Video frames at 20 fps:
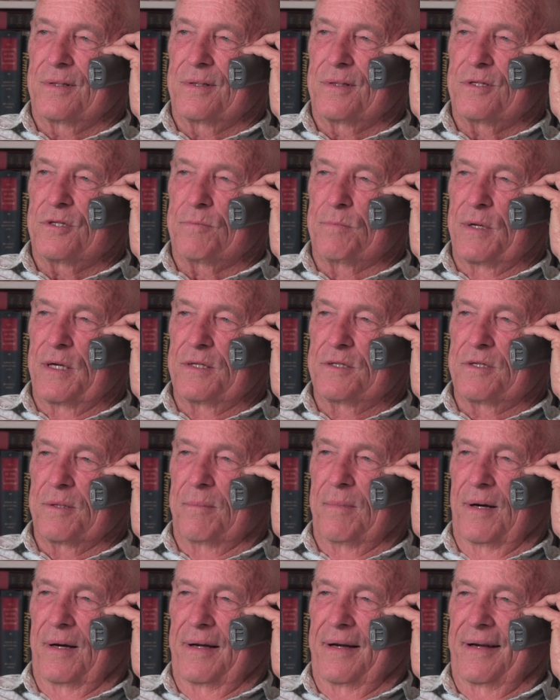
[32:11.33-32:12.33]
Spend
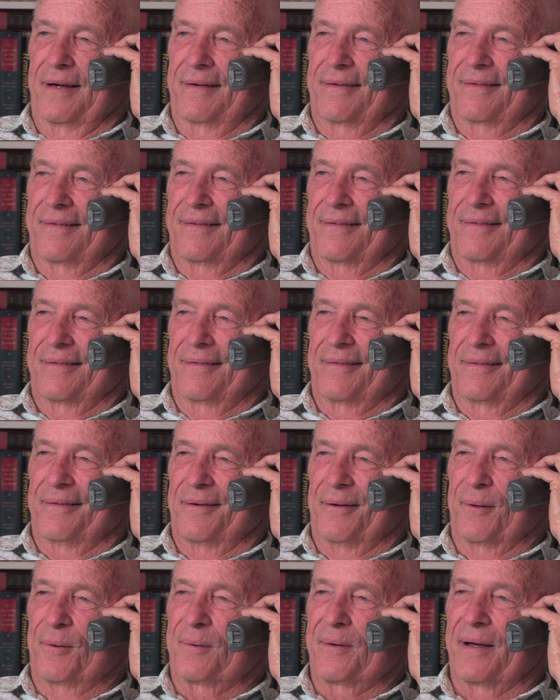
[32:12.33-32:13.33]
some money?
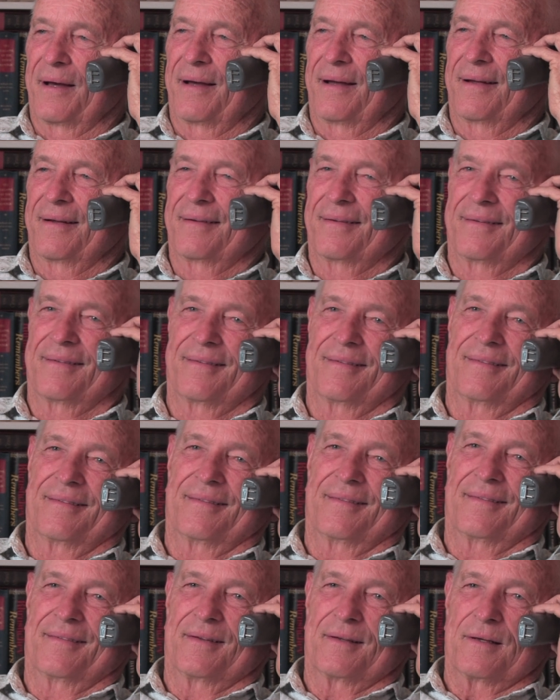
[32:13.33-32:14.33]
Okay.
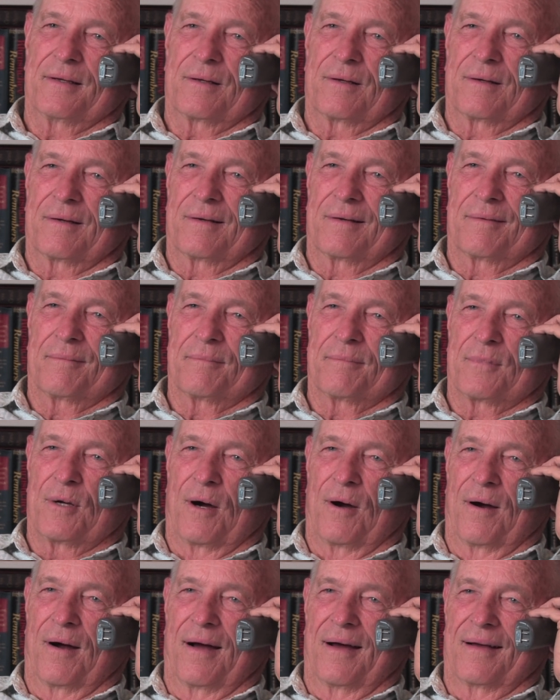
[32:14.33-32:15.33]

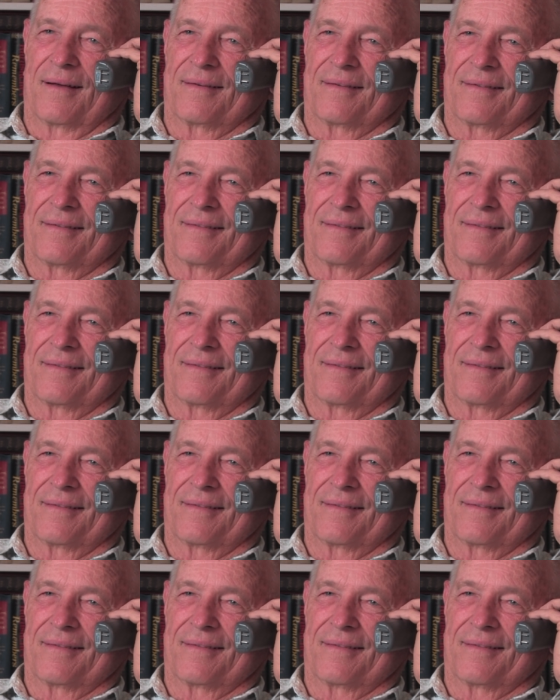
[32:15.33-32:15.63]
All right.